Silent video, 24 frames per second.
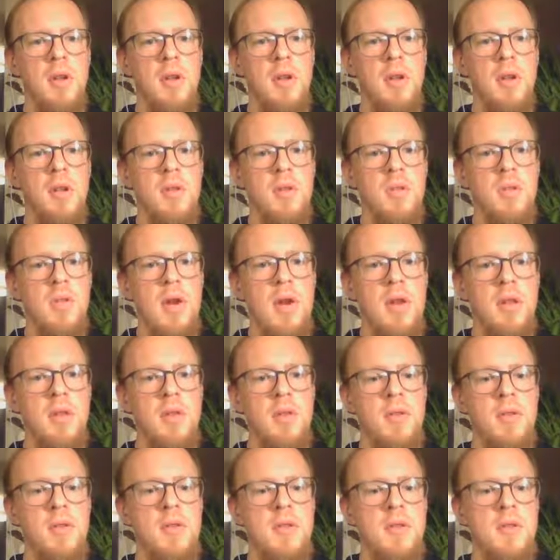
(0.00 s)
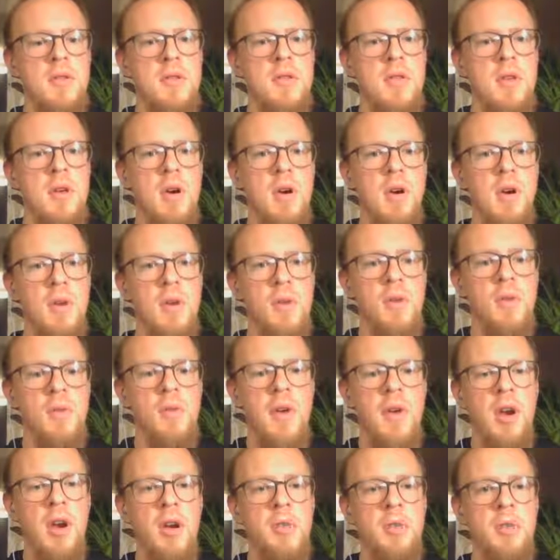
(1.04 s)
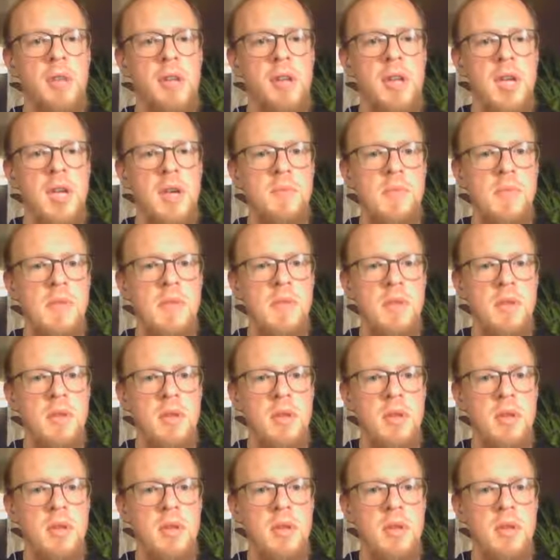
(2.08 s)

try to use the old variable names,